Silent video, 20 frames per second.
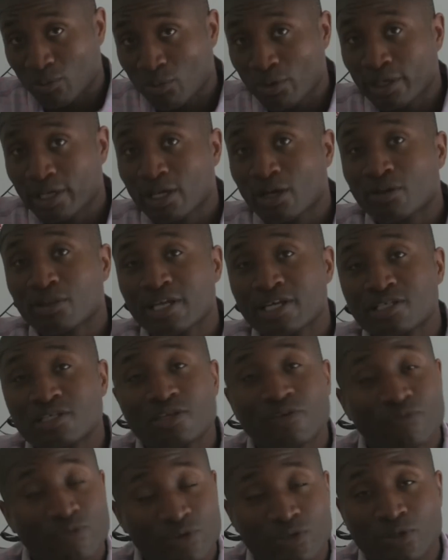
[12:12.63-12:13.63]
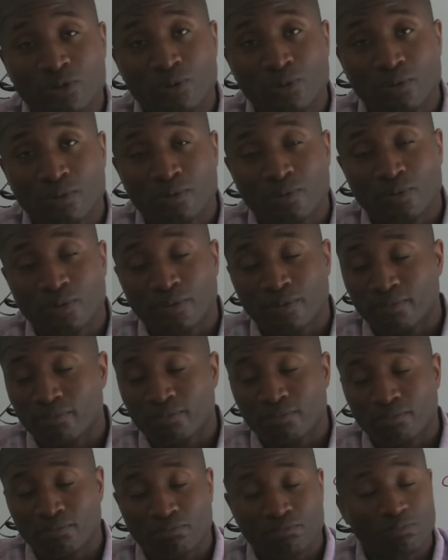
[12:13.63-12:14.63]
Working on lessons for you,
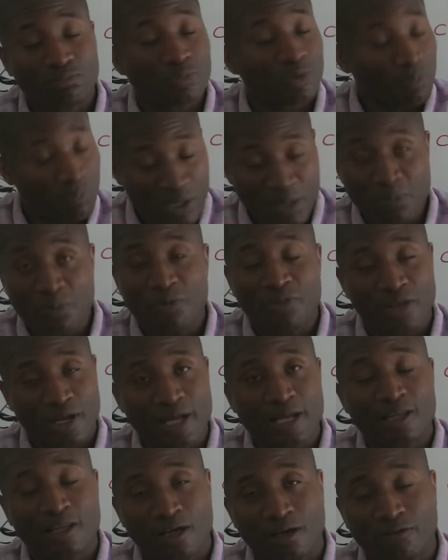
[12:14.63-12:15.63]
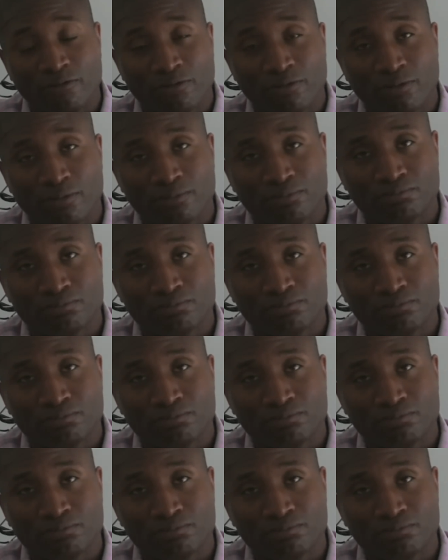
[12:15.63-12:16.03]
the people that I love.